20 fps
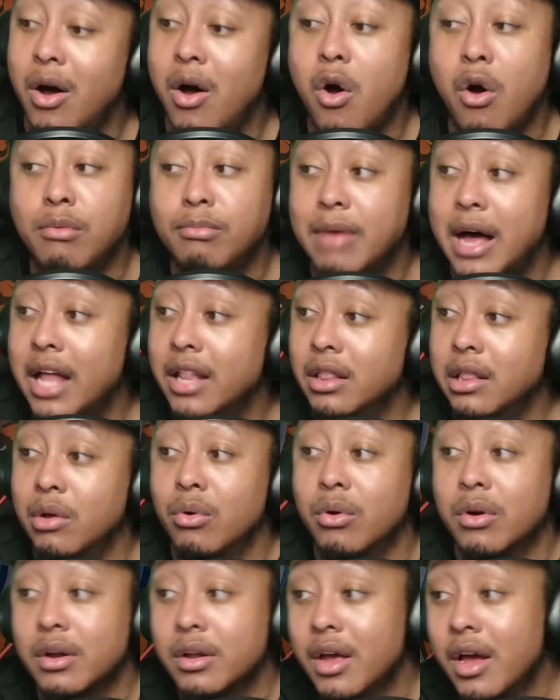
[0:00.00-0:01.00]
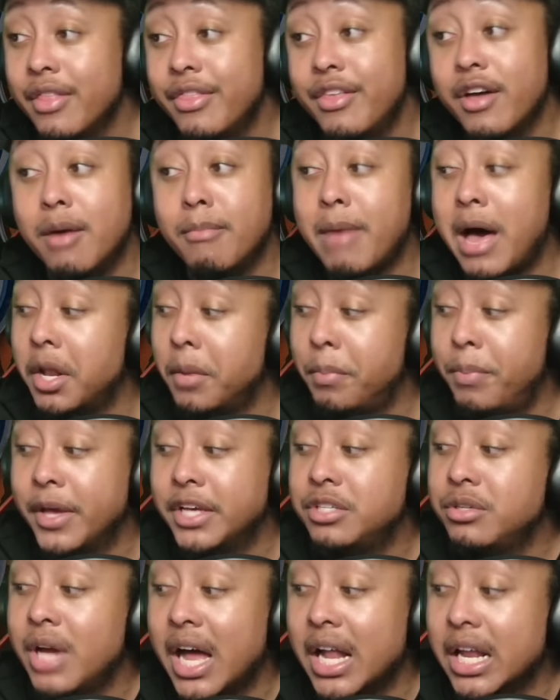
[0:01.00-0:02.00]
Oh my lord, the amount of
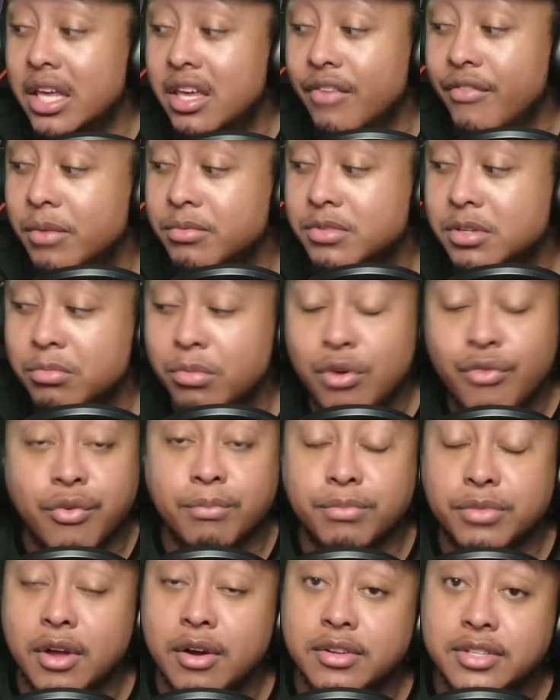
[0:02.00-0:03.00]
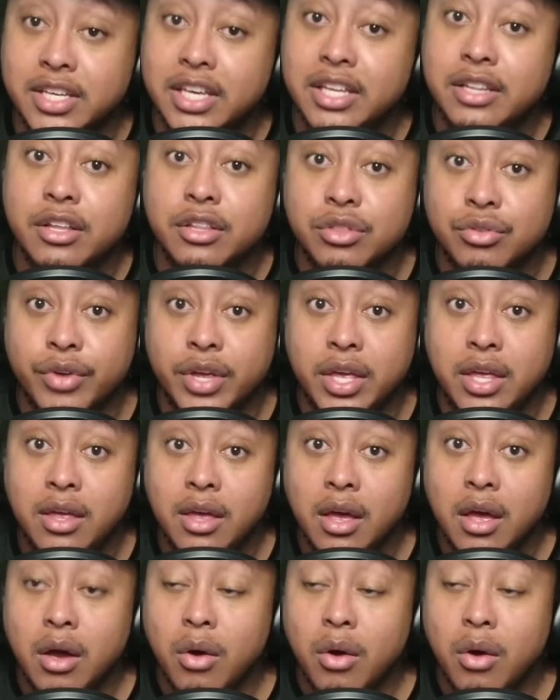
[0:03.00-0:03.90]
picks you got to give up to move from 13 to three